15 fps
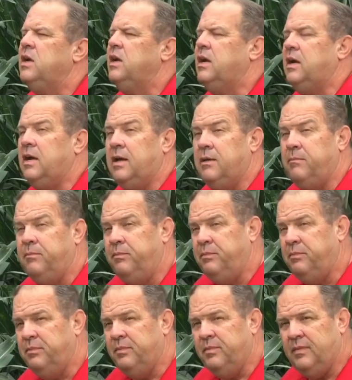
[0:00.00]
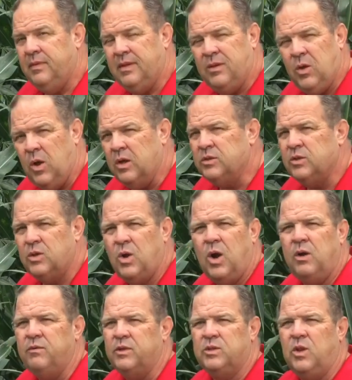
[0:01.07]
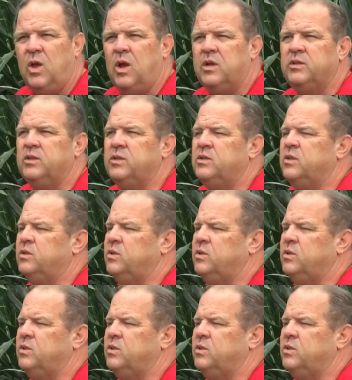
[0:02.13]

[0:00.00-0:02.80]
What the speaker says: causes harvest losses.